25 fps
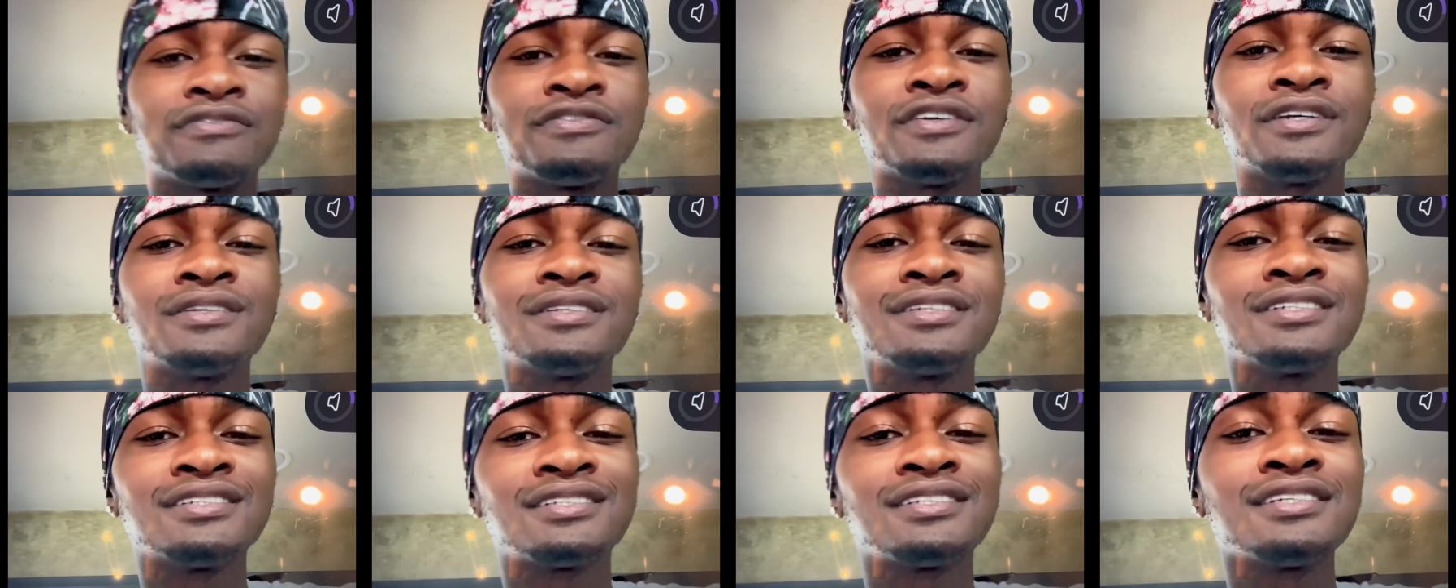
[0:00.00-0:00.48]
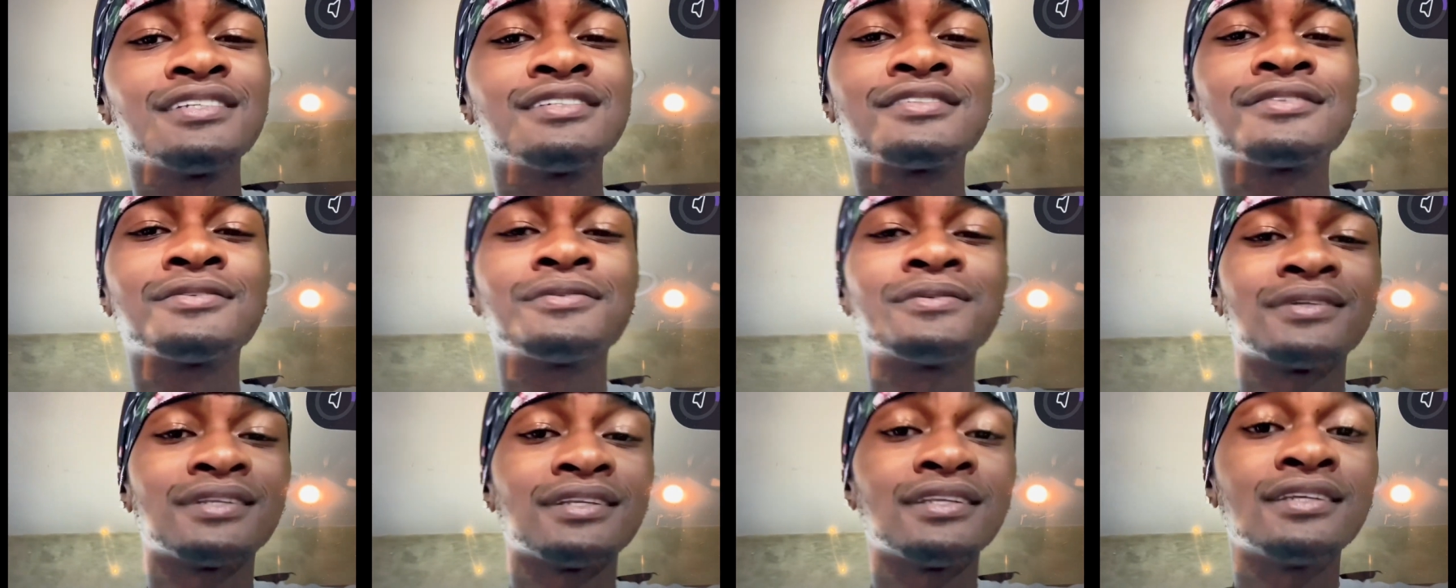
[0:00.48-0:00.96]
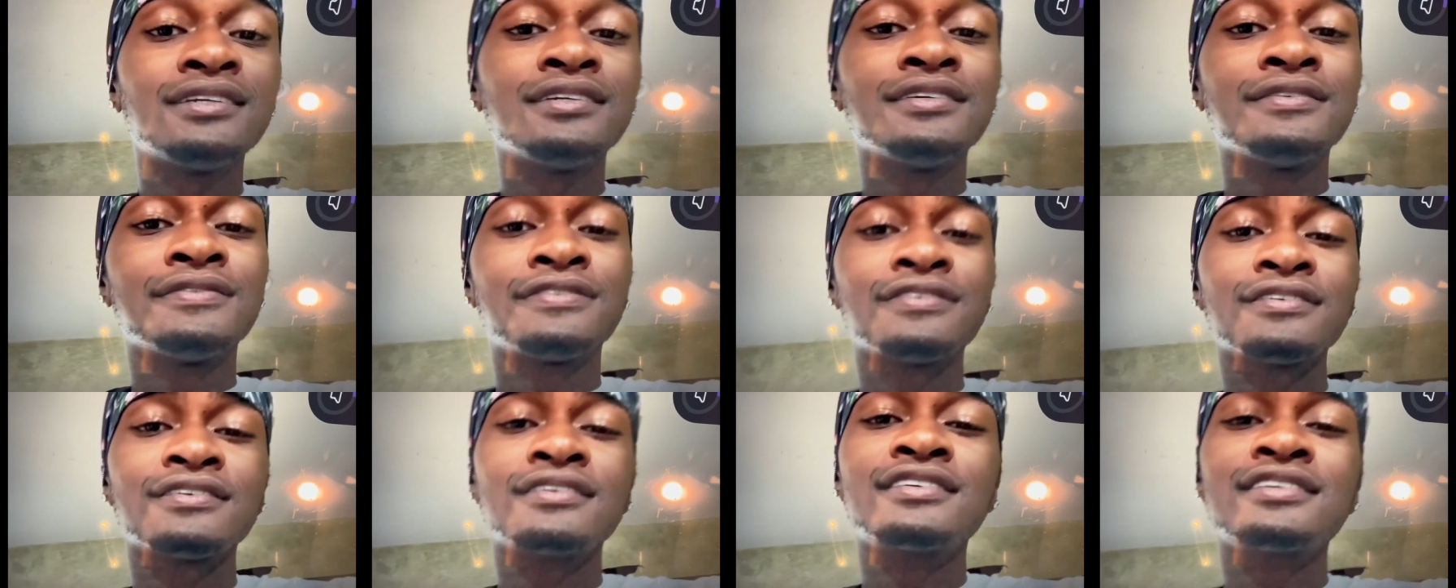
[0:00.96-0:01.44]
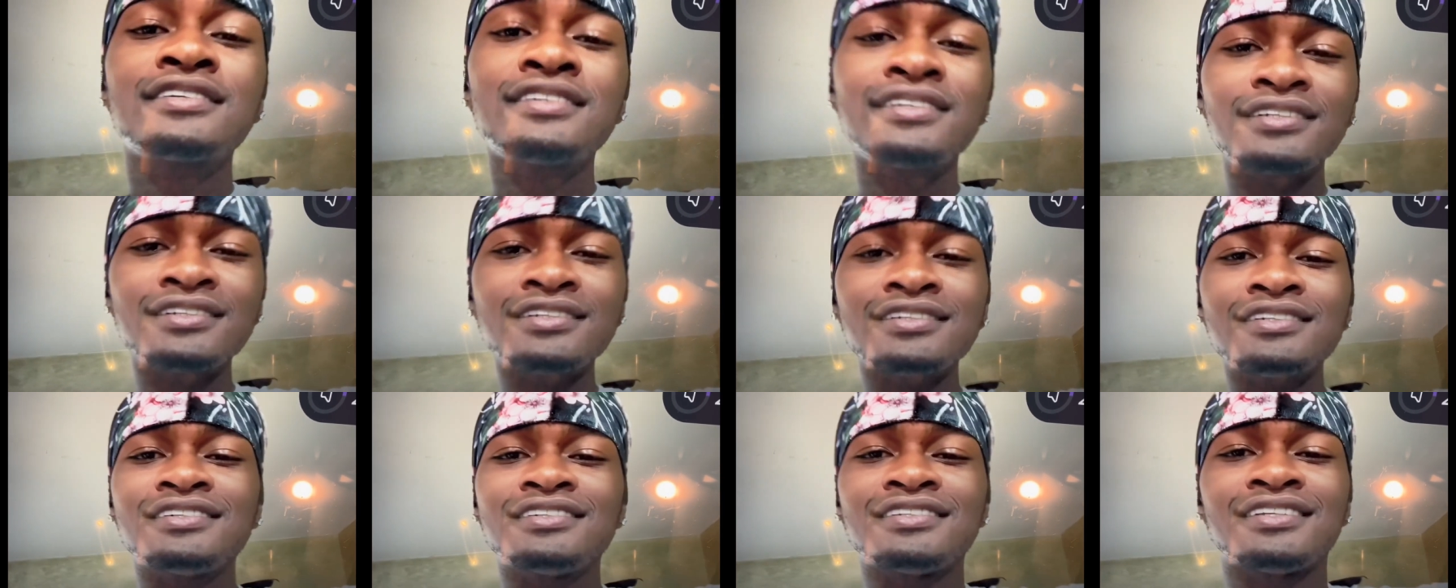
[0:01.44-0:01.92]
I felt a sense of relief.
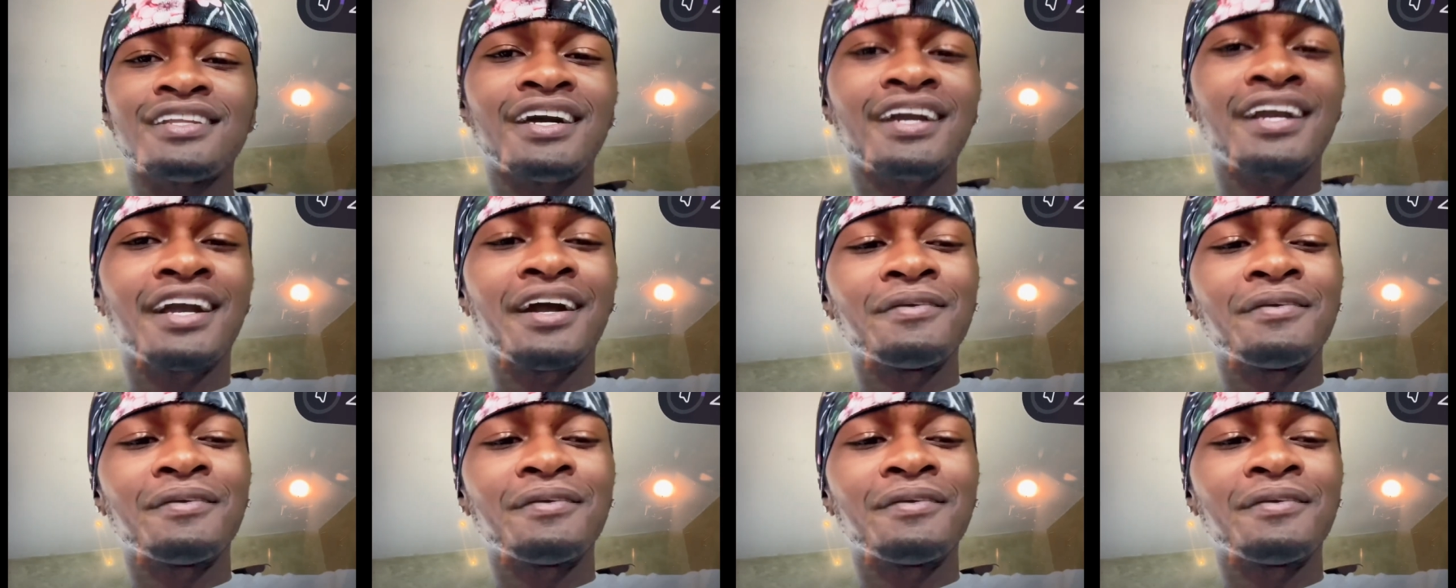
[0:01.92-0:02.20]
Like